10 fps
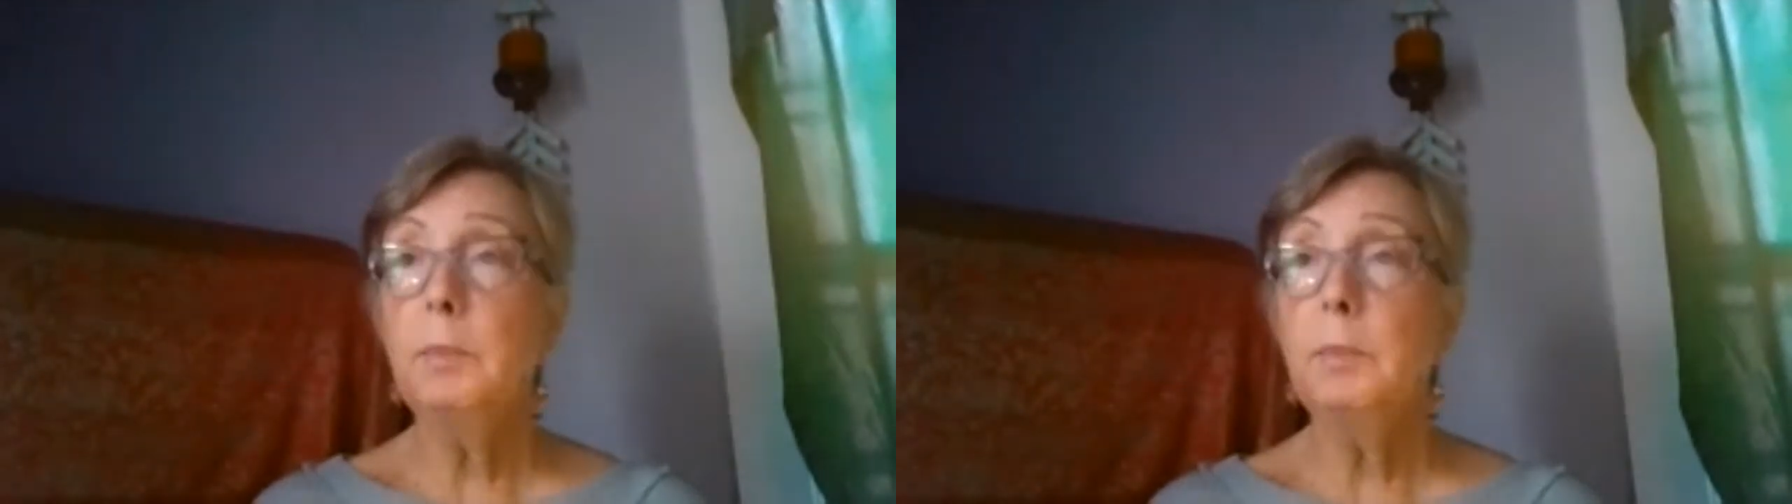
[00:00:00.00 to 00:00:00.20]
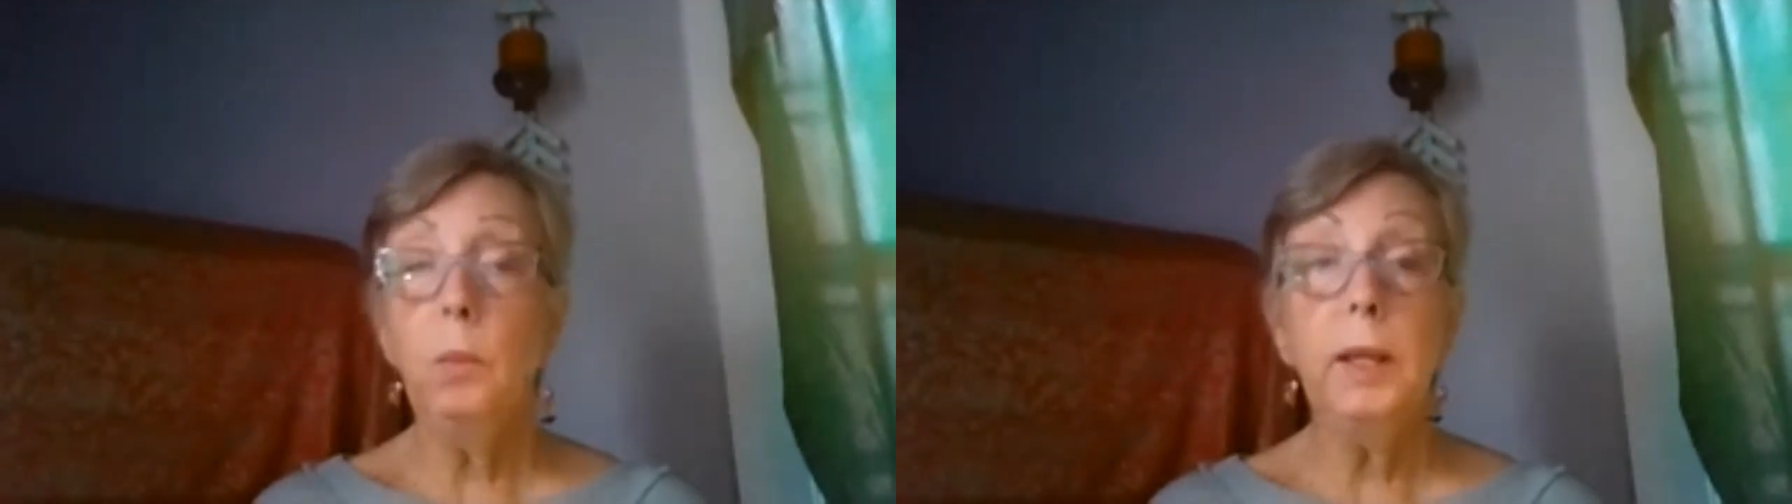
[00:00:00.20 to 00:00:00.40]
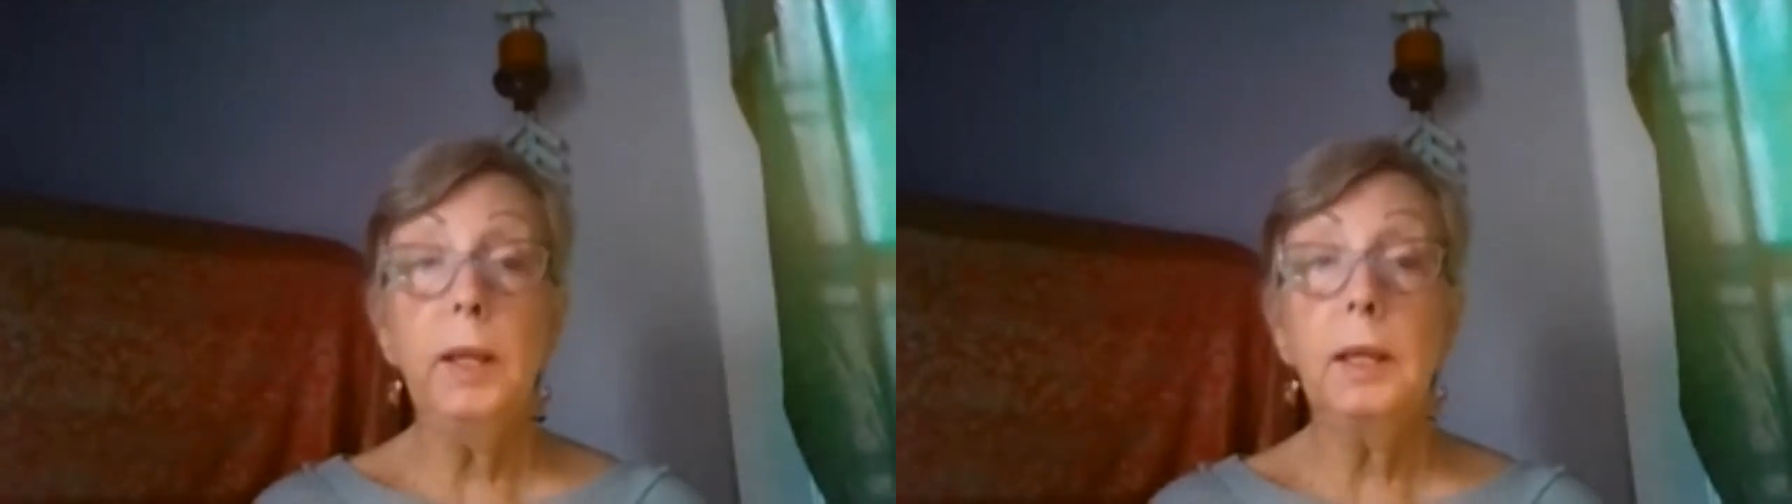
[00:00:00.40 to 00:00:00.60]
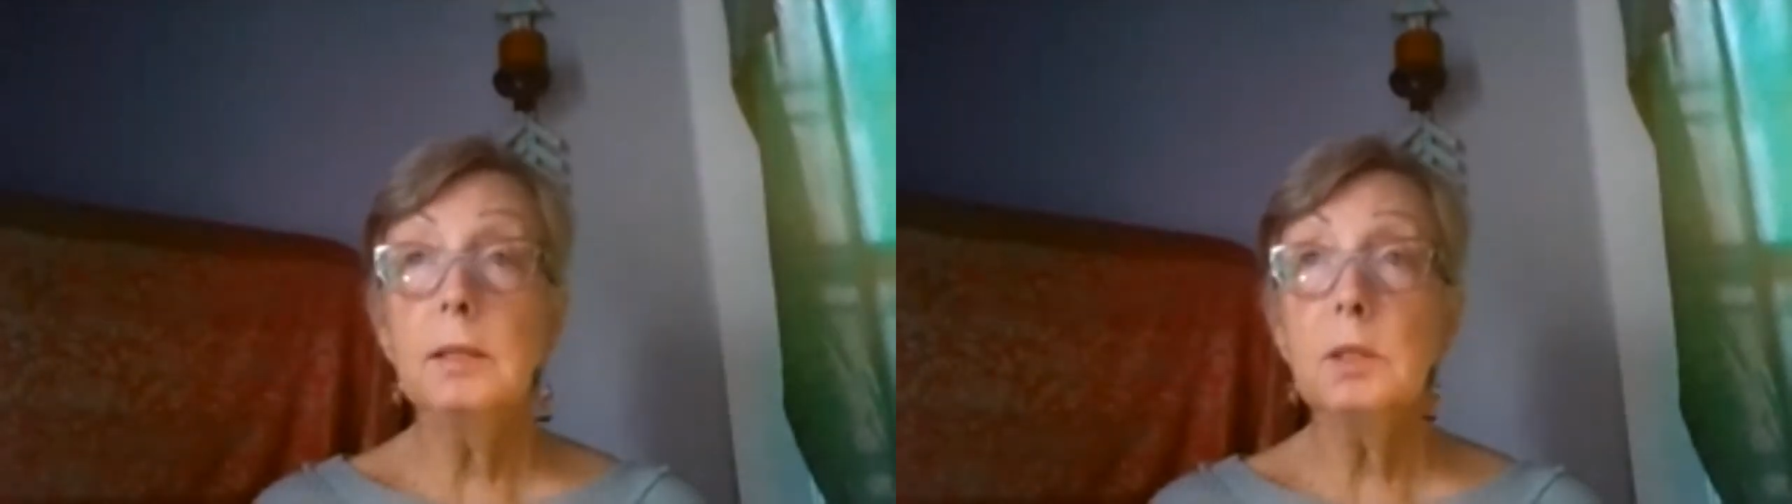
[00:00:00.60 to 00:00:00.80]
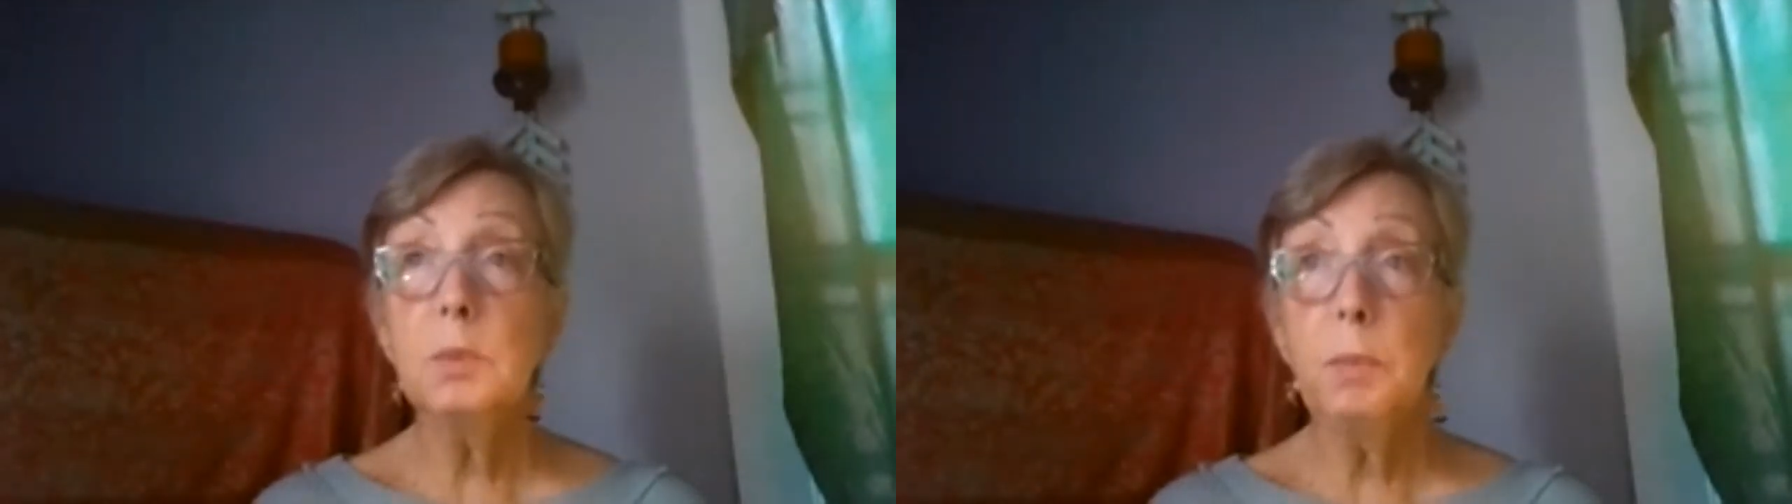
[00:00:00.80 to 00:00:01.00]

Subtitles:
by Wiccans,